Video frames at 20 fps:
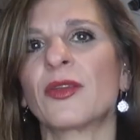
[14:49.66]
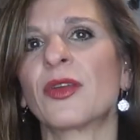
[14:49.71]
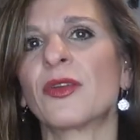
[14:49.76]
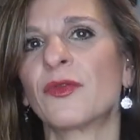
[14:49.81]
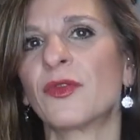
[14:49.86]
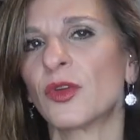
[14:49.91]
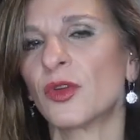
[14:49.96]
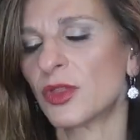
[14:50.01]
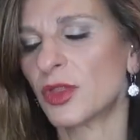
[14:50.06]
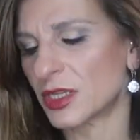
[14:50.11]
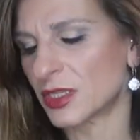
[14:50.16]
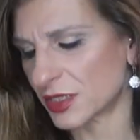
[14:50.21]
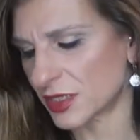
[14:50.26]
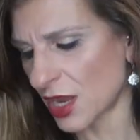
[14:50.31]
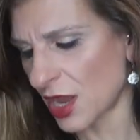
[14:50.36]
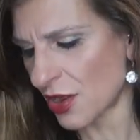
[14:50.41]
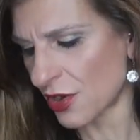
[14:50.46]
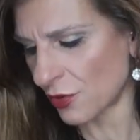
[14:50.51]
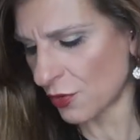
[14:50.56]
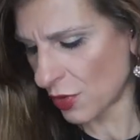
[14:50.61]
reviewed the
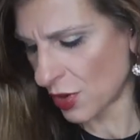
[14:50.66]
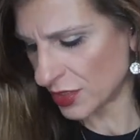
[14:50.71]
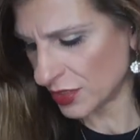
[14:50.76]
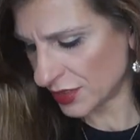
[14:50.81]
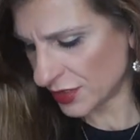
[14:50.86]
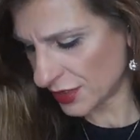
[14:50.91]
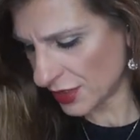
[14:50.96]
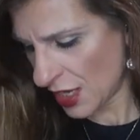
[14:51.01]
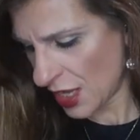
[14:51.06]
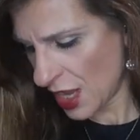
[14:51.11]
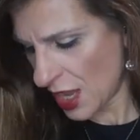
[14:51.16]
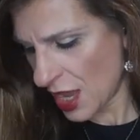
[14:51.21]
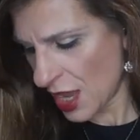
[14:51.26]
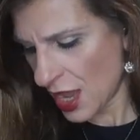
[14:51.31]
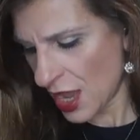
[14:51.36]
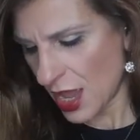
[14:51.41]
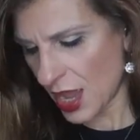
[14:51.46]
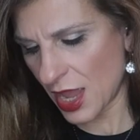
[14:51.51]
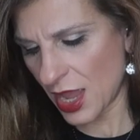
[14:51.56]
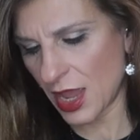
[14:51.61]
Zara ones,
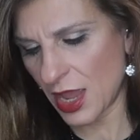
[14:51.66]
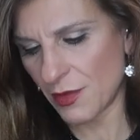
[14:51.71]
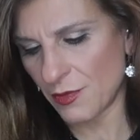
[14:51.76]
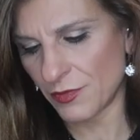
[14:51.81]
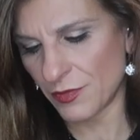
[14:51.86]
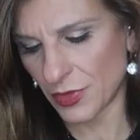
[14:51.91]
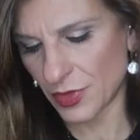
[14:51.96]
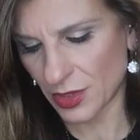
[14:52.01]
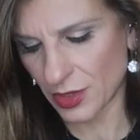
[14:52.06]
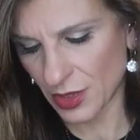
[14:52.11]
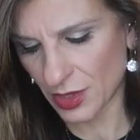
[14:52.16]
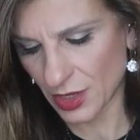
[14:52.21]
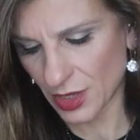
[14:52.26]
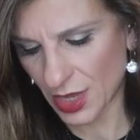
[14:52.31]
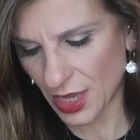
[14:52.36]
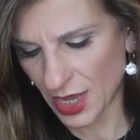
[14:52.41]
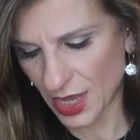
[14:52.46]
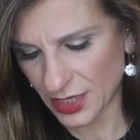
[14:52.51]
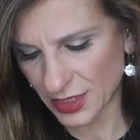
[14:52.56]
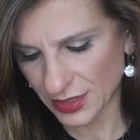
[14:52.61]

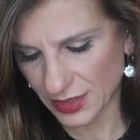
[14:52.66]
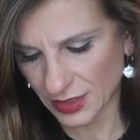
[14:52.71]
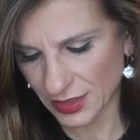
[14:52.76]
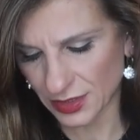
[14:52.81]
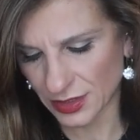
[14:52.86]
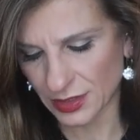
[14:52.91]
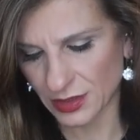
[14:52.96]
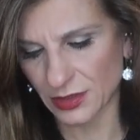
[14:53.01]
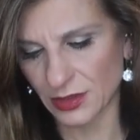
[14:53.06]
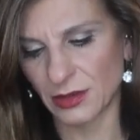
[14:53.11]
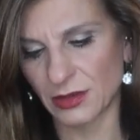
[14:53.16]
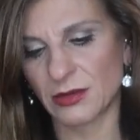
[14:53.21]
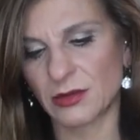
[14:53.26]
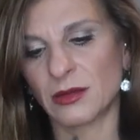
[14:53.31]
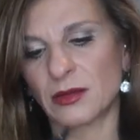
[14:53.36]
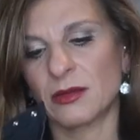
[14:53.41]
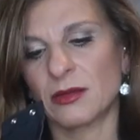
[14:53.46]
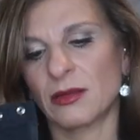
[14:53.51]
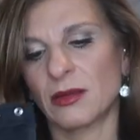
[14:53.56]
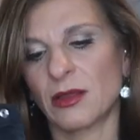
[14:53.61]
is
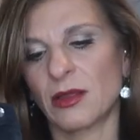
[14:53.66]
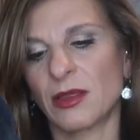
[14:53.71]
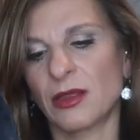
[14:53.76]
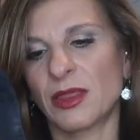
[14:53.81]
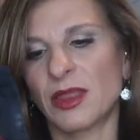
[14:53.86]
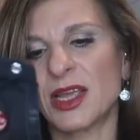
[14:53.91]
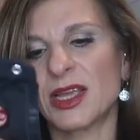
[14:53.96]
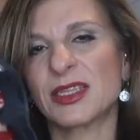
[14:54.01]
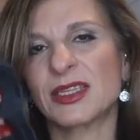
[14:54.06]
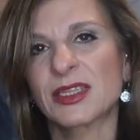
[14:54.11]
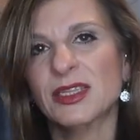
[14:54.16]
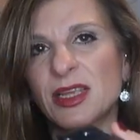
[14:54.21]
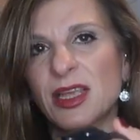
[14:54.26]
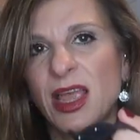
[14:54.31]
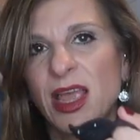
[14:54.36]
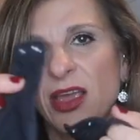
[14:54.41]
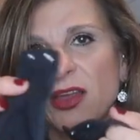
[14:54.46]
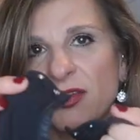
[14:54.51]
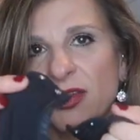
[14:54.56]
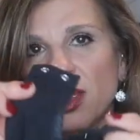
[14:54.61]
this
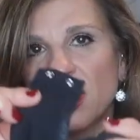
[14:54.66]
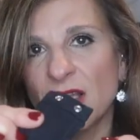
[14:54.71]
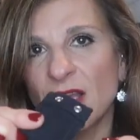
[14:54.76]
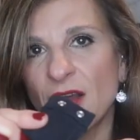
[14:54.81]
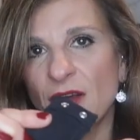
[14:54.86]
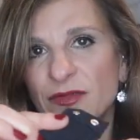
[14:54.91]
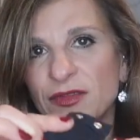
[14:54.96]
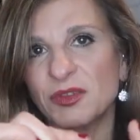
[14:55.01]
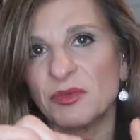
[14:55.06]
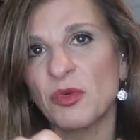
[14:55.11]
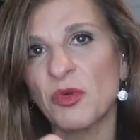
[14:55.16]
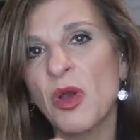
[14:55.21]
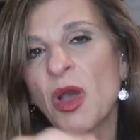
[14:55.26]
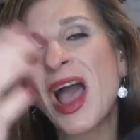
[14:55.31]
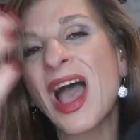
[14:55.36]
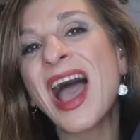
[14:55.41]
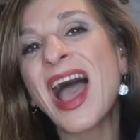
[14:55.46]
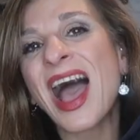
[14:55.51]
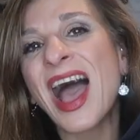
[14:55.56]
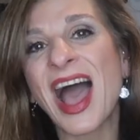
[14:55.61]
area comfortable?
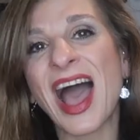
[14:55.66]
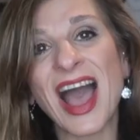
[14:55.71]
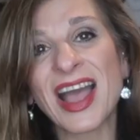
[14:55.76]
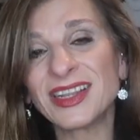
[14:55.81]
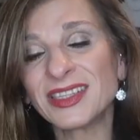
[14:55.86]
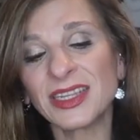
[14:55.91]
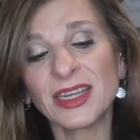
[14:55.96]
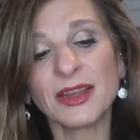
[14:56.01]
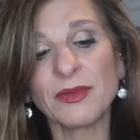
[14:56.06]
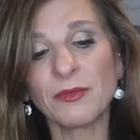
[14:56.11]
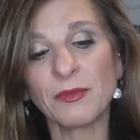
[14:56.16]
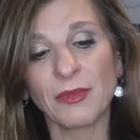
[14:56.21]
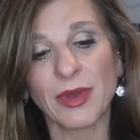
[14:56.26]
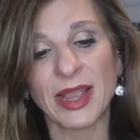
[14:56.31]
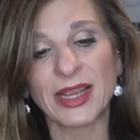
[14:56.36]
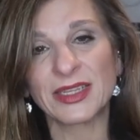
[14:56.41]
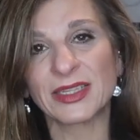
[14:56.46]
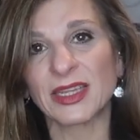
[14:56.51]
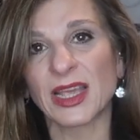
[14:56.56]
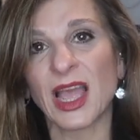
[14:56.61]
I didn't
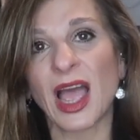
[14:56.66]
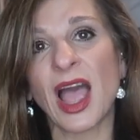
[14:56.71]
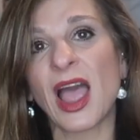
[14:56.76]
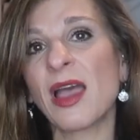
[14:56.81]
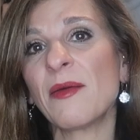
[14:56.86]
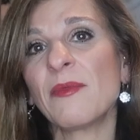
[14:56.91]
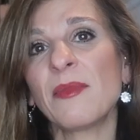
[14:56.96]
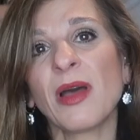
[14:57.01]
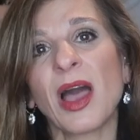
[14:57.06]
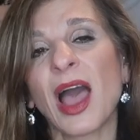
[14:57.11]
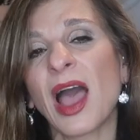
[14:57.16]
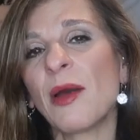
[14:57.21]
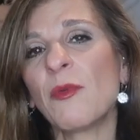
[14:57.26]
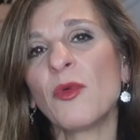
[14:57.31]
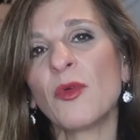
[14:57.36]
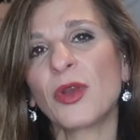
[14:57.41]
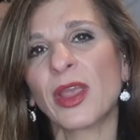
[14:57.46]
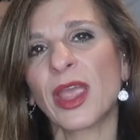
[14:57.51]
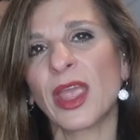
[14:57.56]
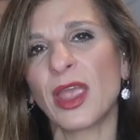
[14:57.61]
mind it.
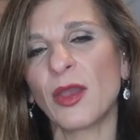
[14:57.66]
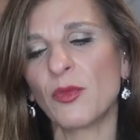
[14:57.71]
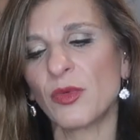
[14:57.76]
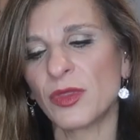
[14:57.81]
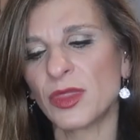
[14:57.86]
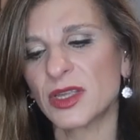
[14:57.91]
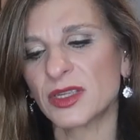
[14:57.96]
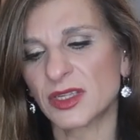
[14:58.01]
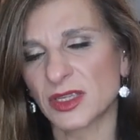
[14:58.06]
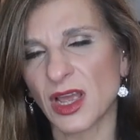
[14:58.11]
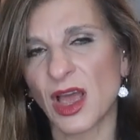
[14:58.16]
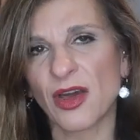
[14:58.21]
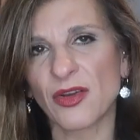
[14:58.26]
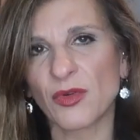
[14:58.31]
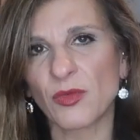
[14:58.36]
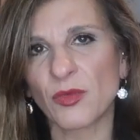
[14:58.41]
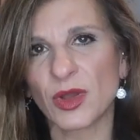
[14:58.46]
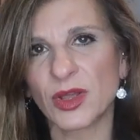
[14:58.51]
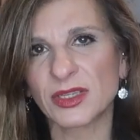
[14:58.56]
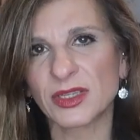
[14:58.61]
I'm okay with the
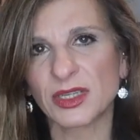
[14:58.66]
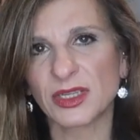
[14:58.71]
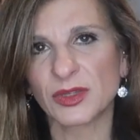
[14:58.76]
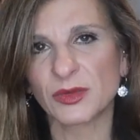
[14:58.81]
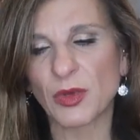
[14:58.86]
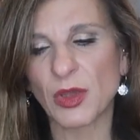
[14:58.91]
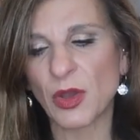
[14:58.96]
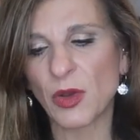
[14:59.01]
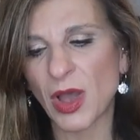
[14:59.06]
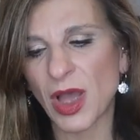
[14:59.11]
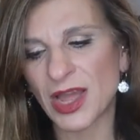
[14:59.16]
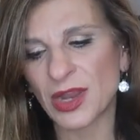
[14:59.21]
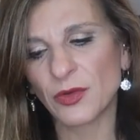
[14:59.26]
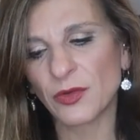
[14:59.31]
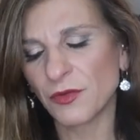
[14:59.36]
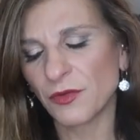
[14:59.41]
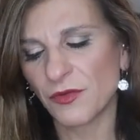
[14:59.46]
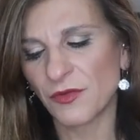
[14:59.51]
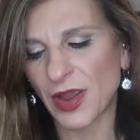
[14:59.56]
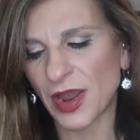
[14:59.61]
Zara ones as well. I
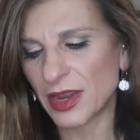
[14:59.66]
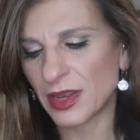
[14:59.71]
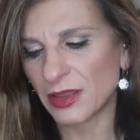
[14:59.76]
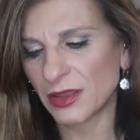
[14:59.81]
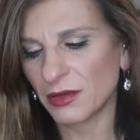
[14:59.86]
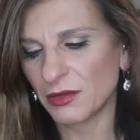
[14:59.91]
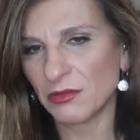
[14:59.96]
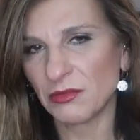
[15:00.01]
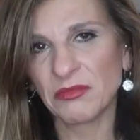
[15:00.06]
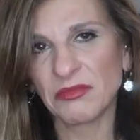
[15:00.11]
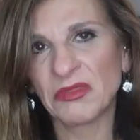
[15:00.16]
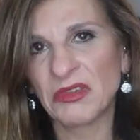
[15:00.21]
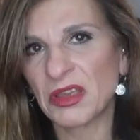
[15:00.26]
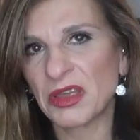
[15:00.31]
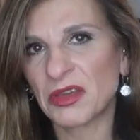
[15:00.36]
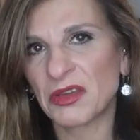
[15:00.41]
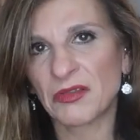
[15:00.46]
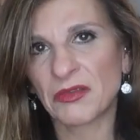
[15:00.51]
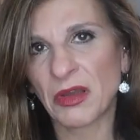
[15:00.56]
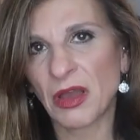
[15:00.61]
don't find them
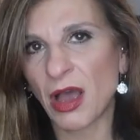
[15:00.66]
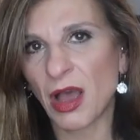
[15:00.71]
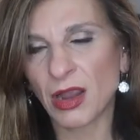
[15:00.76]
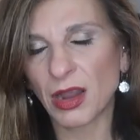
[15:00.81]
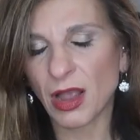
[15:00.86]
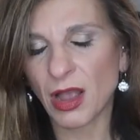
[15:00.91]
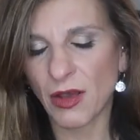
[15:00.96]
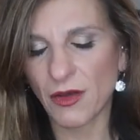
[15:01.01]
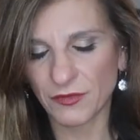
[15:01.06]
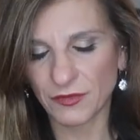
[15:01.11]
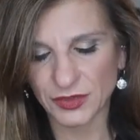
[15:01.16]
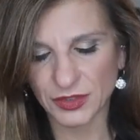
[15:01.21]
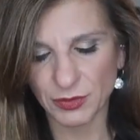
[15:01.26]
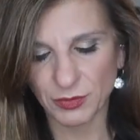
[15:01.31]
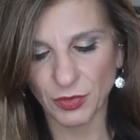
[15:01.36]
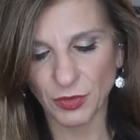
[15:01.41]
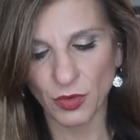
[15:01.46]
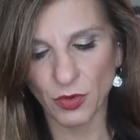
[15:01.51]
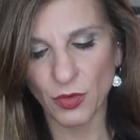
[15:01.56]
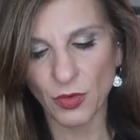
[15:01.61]

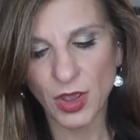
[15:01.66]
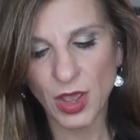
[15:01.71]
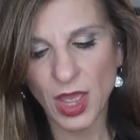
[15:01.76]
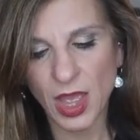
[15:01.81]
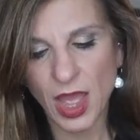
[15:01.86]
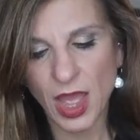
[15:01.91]
uncomfortable.